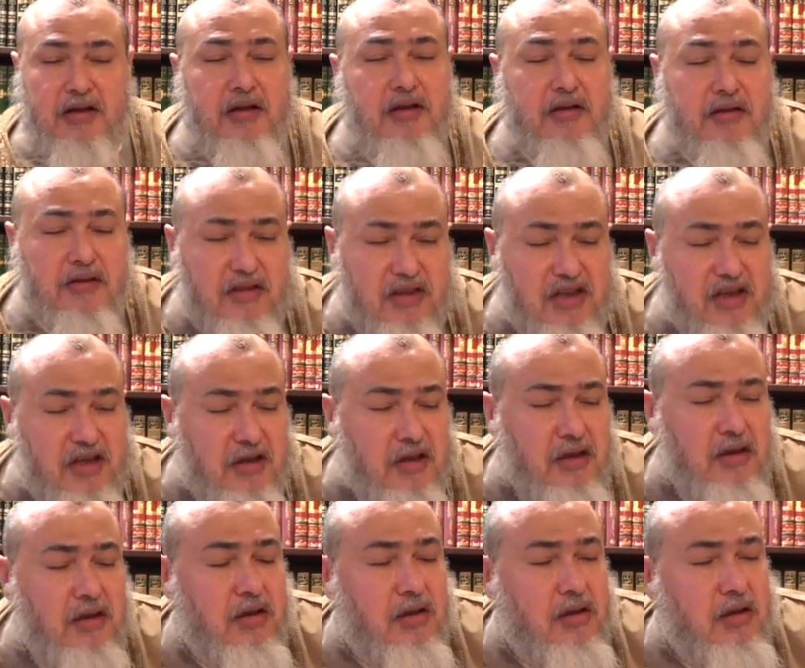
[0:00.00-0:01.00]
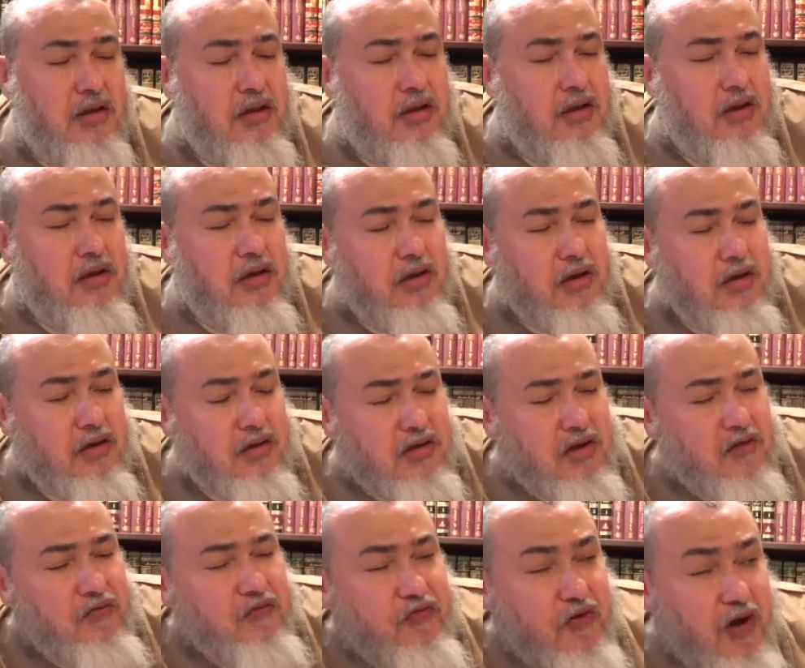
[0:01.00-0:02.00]
the
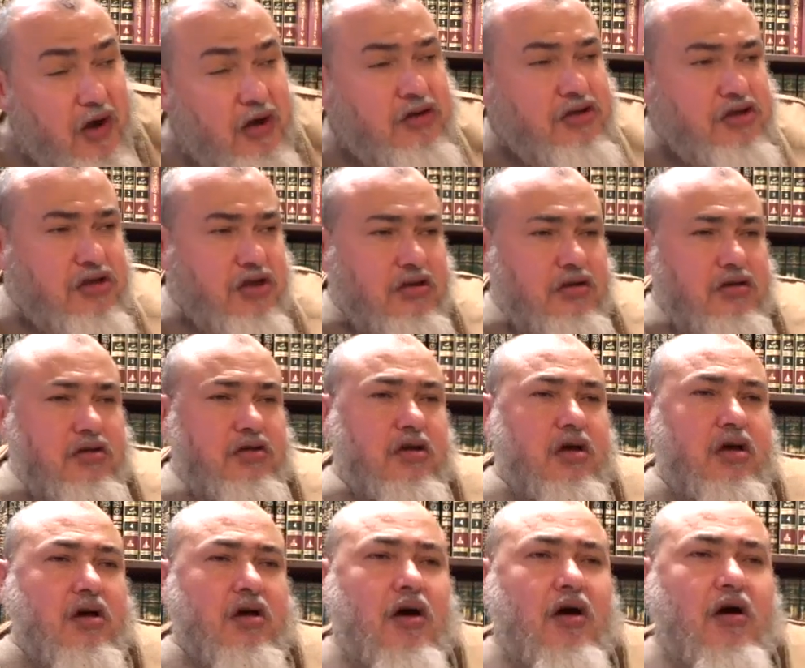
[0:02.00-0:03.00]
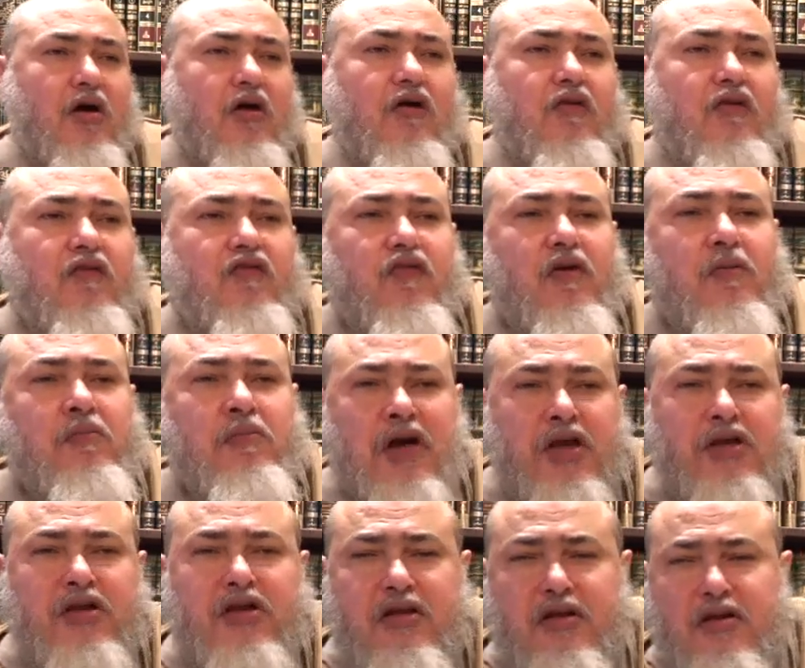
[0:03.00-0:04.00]
function of
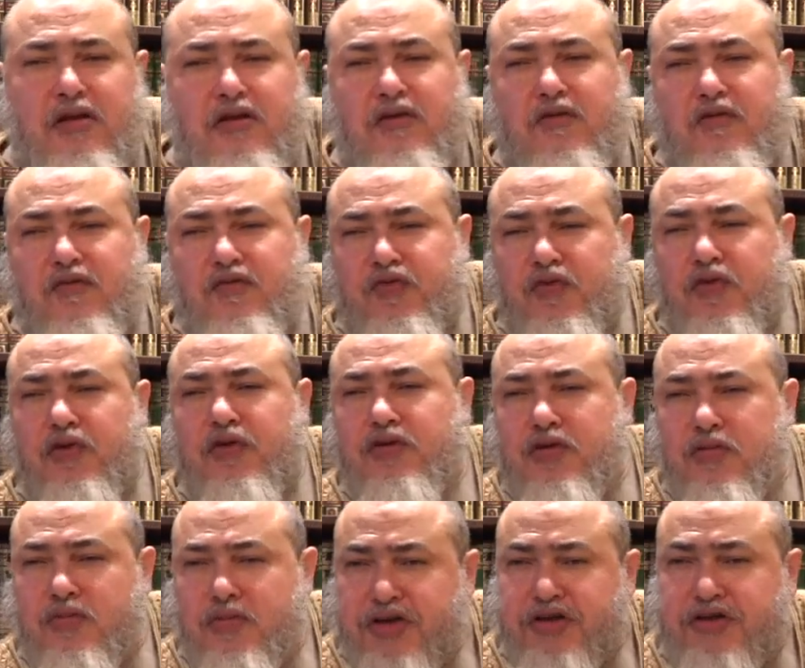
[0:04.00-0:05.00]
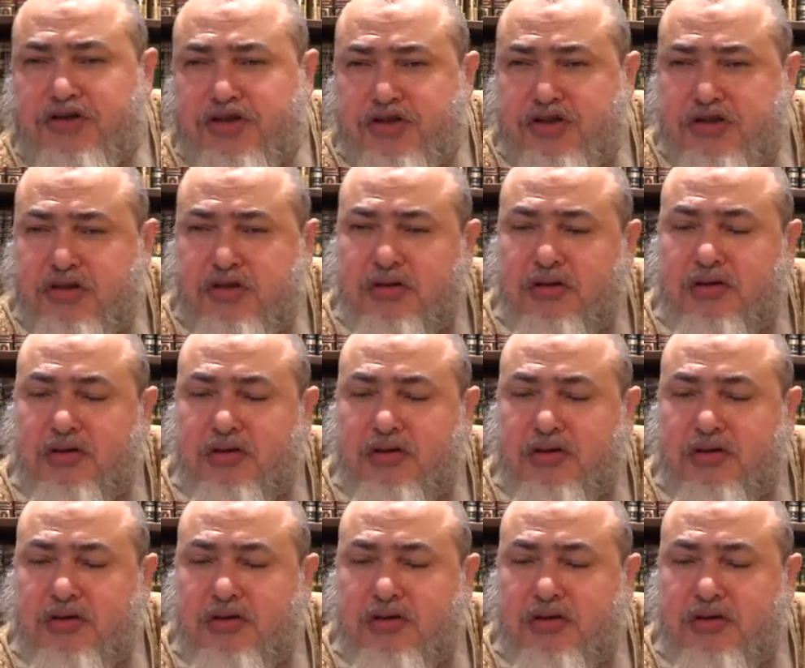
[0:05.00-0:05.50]
money for the rich,